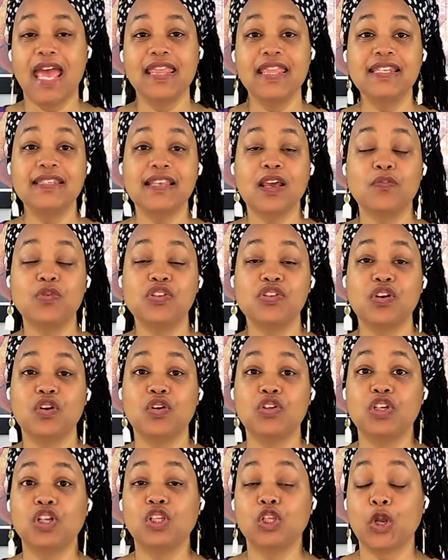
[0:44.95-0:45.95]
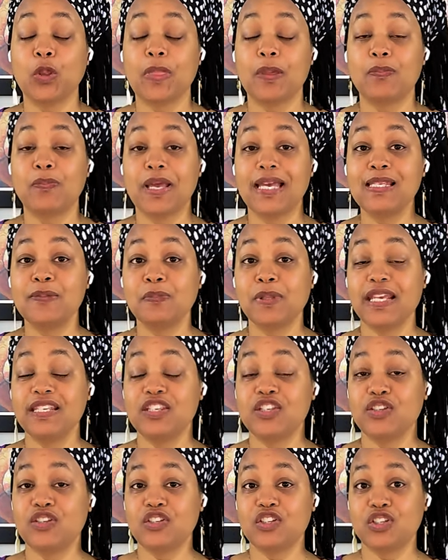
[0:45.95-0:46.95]
In this episode, you'll learn the best
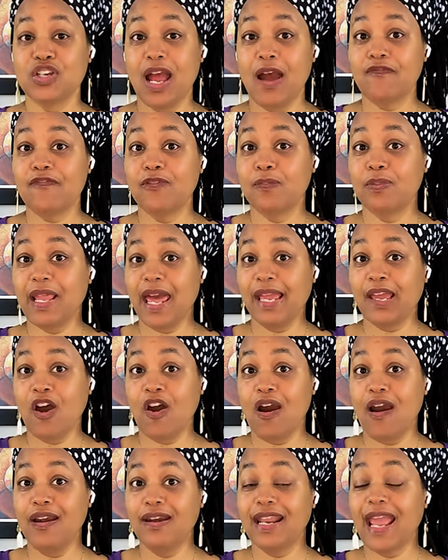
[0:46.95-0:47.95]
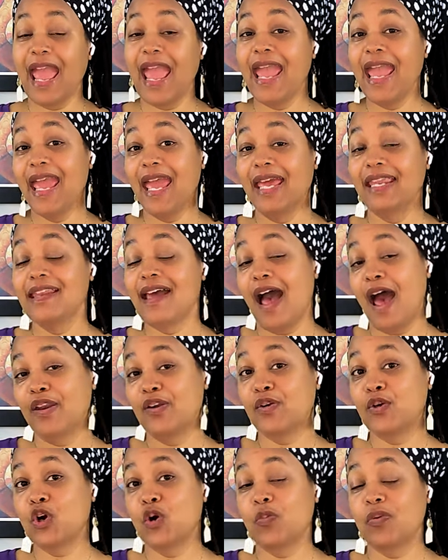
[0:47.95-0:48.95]
places to shop for Black art and
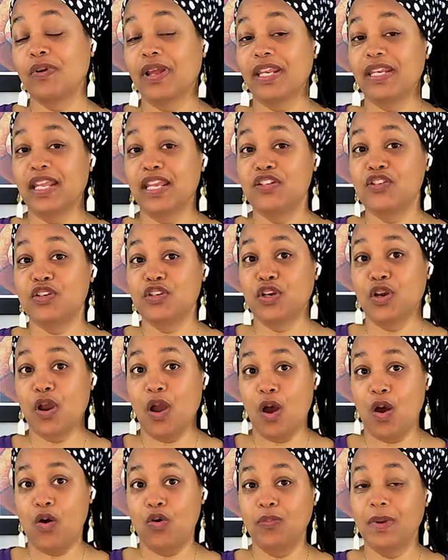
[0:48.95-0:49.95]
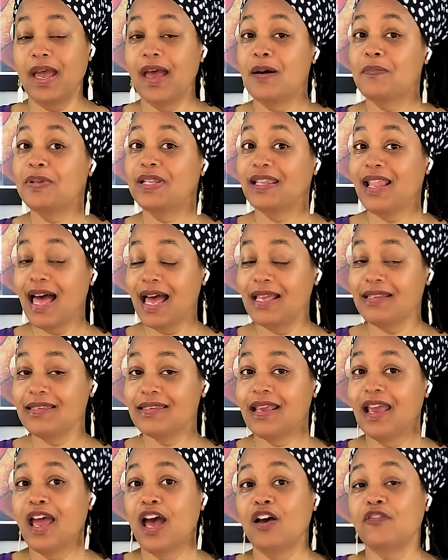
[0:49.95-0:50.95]
how to incorporate it into your home,
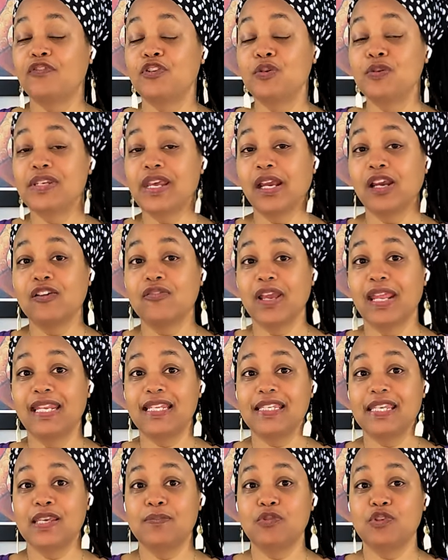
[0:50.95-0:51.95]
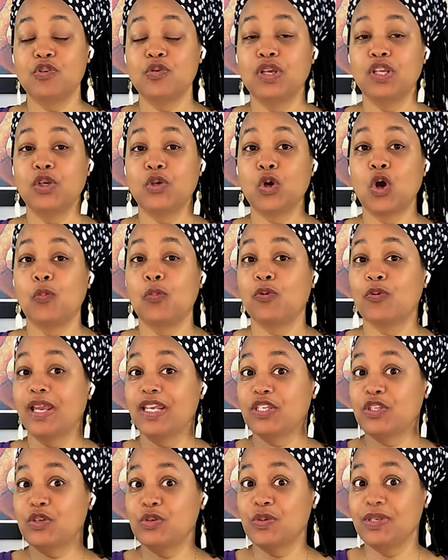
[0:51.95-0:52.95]
plus a few decorating tips you can
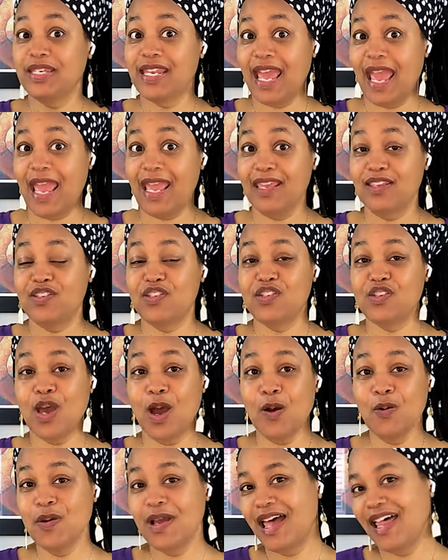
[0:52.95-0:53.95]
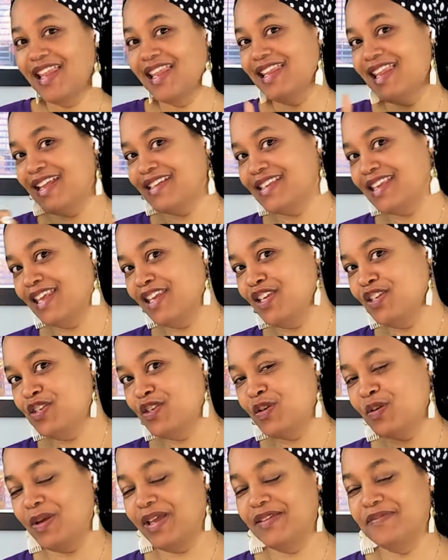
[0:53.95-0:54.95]
incorporate today. So let's get
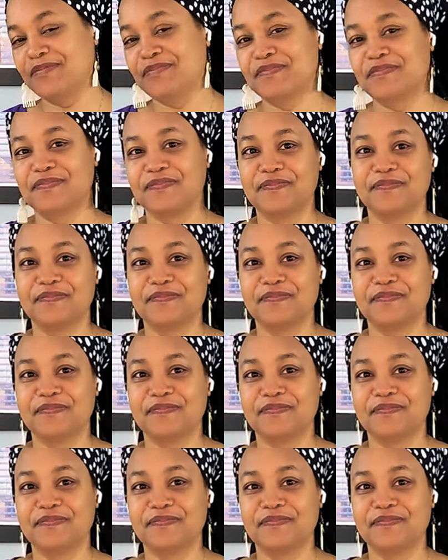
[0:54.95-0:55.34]
into it.